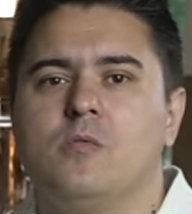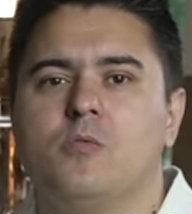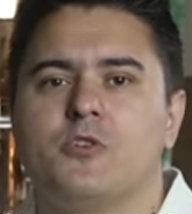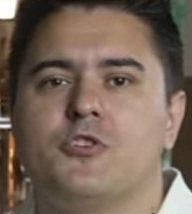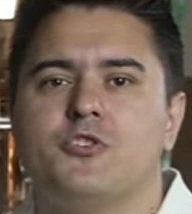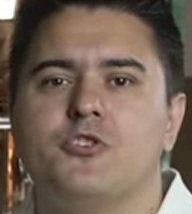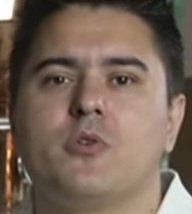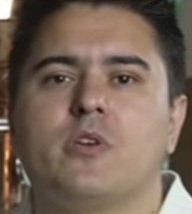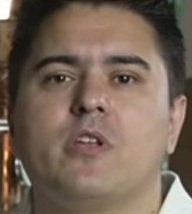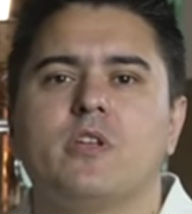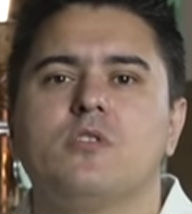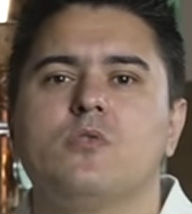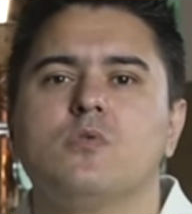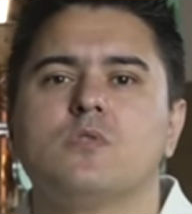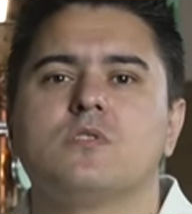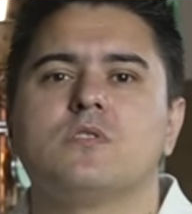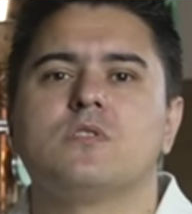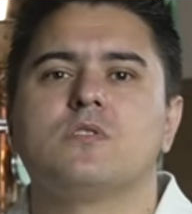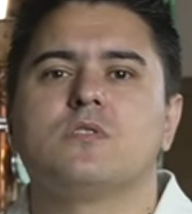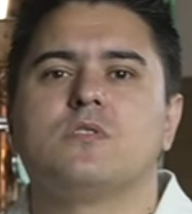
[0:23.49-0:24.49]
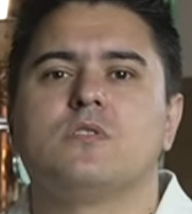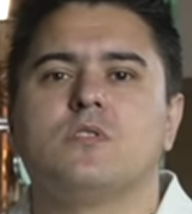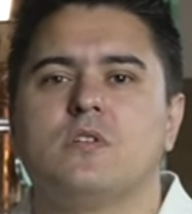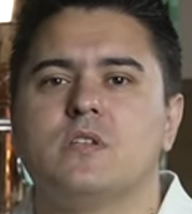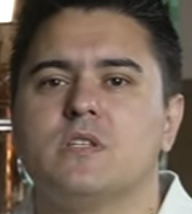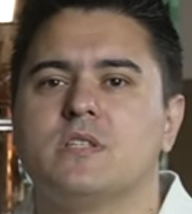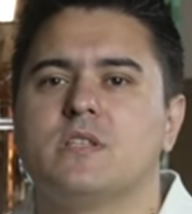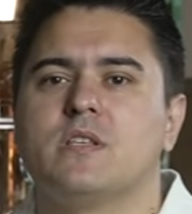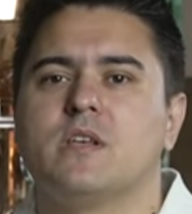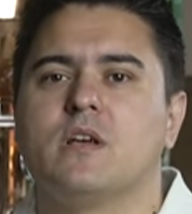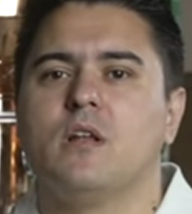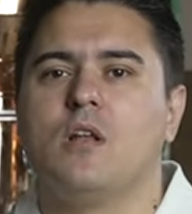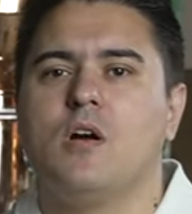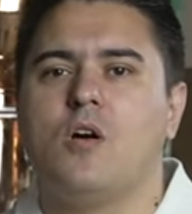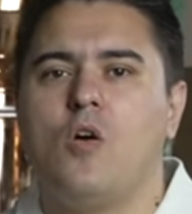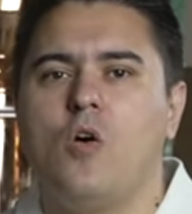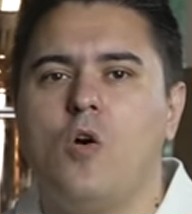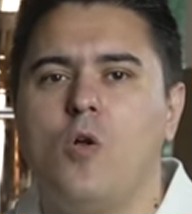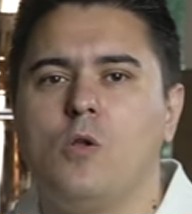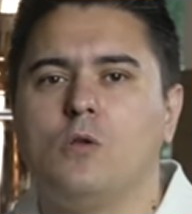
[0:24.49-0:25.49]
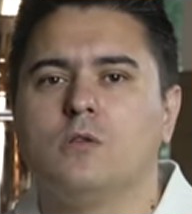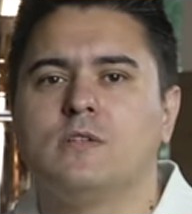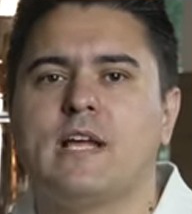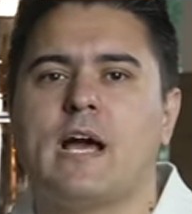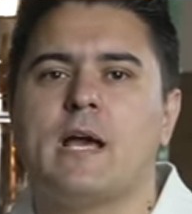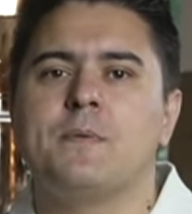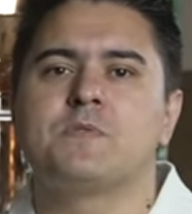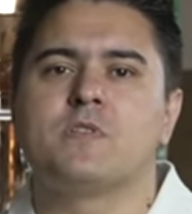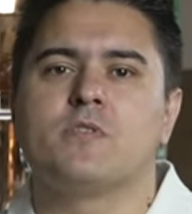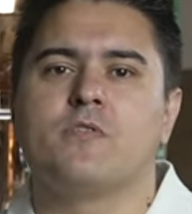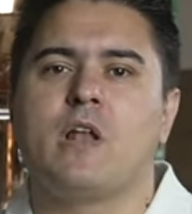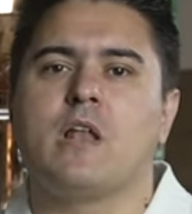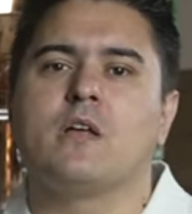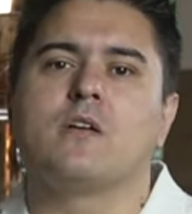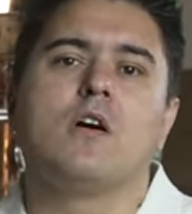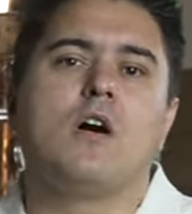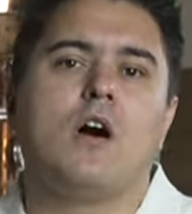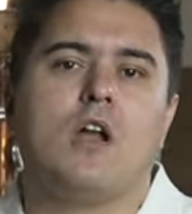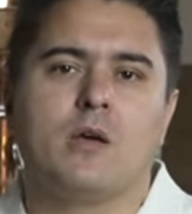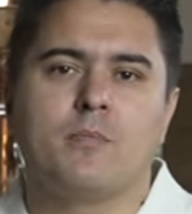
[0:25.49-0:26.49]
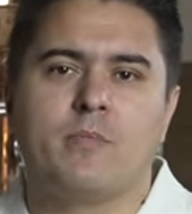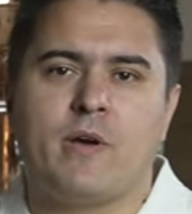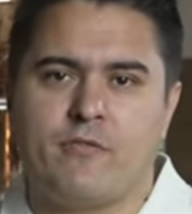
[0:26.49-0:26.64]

which you can use to distill all types of alcoholic